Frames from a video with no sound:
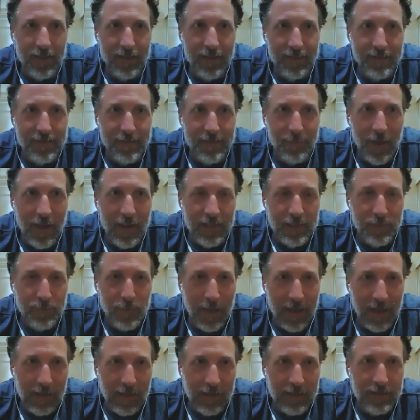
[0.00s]
some ice
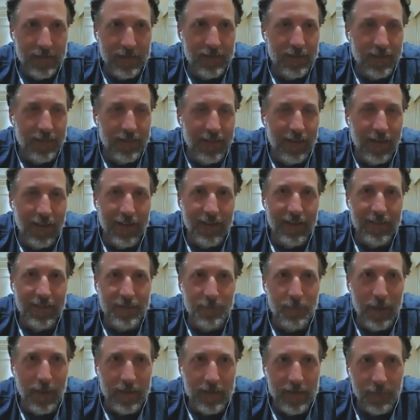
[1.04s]
packs, and I
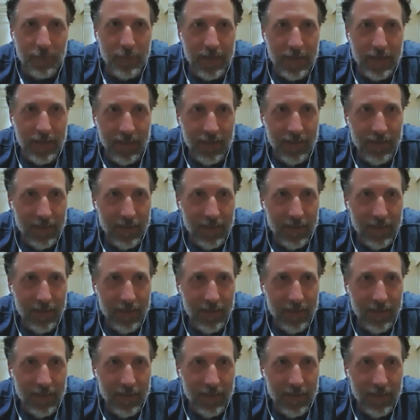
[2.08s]
expect to be